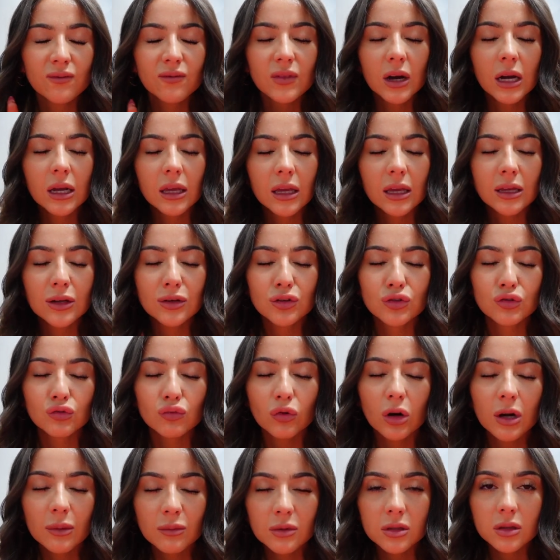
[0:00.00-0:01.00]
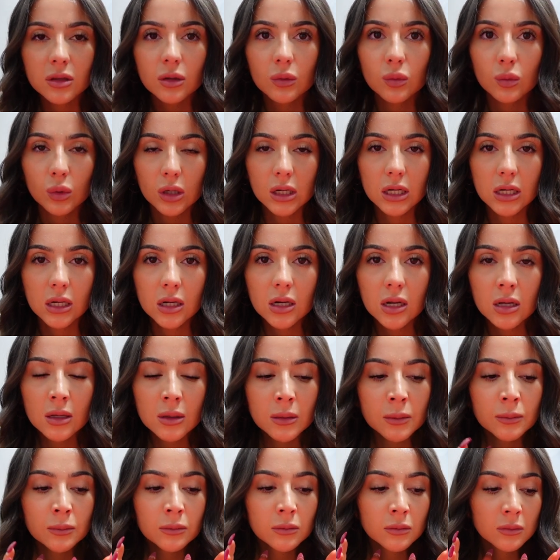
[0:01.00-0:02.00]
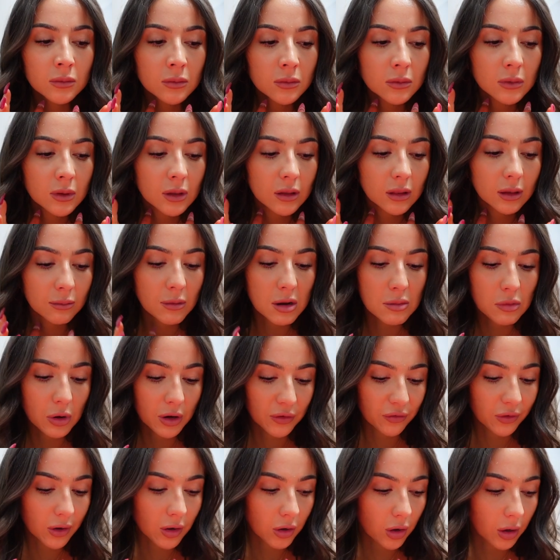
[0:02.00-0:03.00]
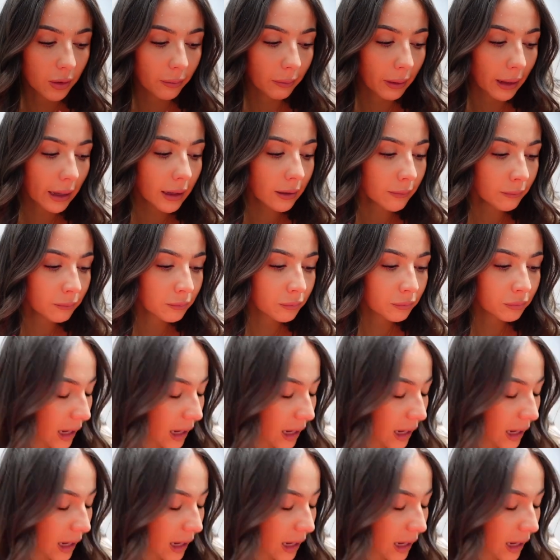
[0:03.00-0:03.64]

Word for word: fucking dropped the one that my boyfriend got me.